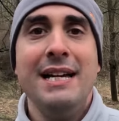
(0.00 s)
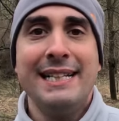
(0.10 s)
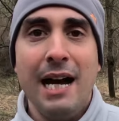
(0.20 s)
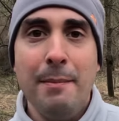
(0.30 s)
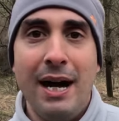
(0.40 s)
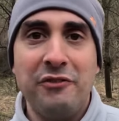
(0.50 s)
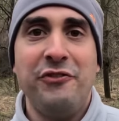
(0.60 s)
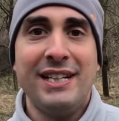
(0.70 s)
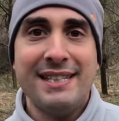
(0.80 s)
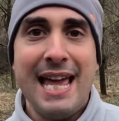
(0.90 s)
Come on,
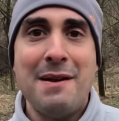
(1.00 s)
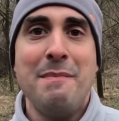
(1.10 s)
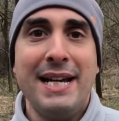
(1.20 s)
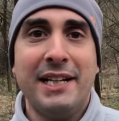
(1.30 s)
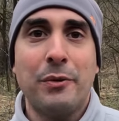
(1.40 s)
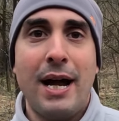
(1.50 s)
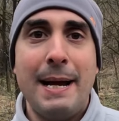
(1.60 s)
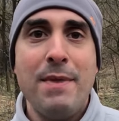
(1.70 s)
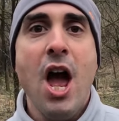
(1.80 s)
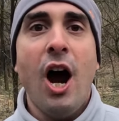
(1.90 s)
fix that, make it
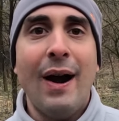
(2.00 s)
right.